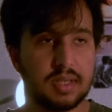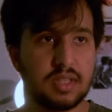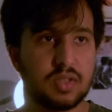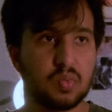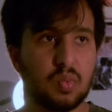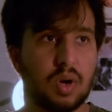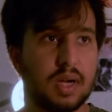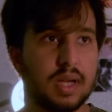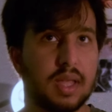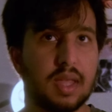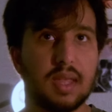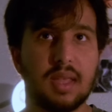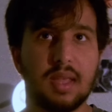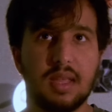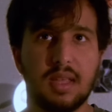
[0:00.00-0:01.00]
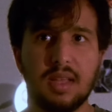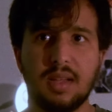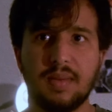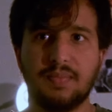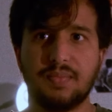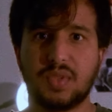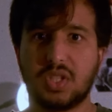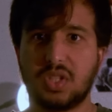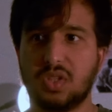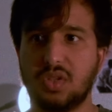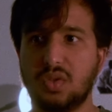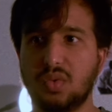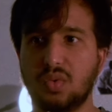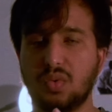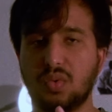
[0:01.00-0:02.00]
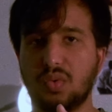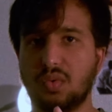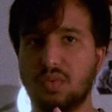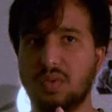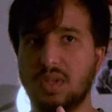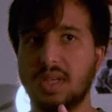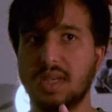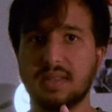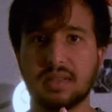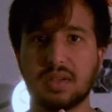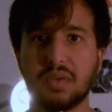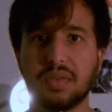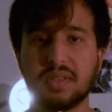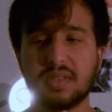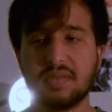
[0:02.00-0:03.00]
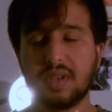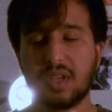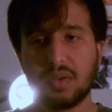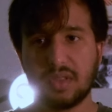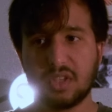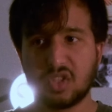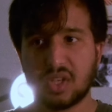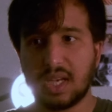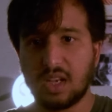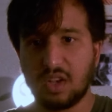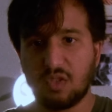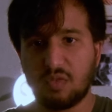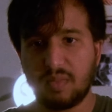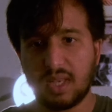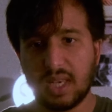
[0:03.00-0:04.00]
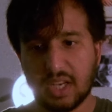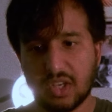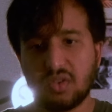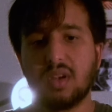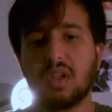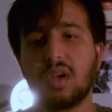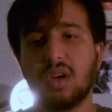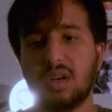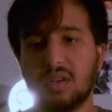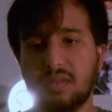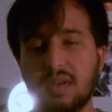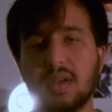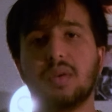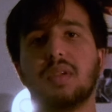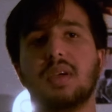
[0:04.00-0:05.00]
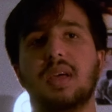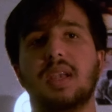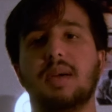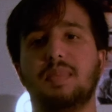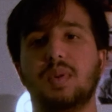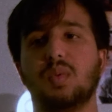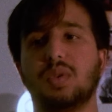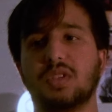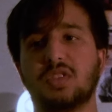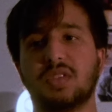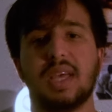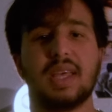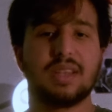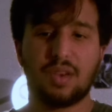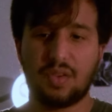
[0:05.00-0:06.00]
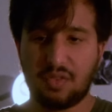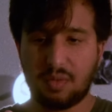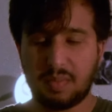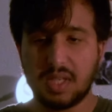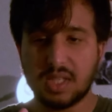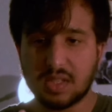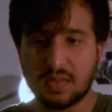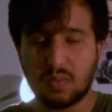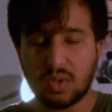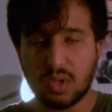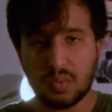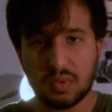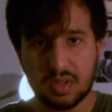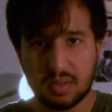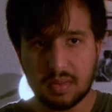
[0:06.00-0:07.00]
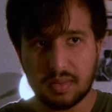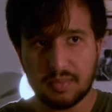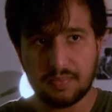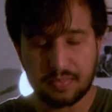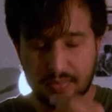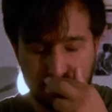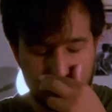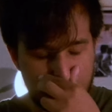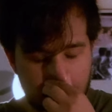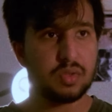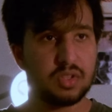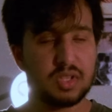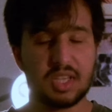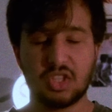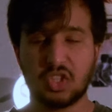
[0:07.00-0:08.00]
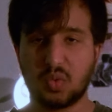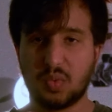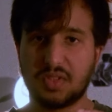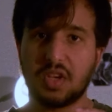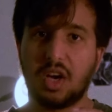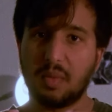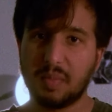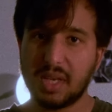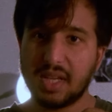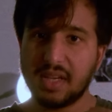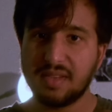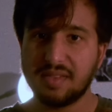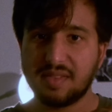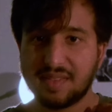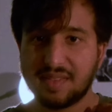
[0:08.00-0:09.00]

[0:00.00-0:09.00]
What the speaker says: It's why 2 years ago there's a video on the channel of me like trying to carve out an Apple Watch stand out of a piece of wood with like a Swiss Army knife.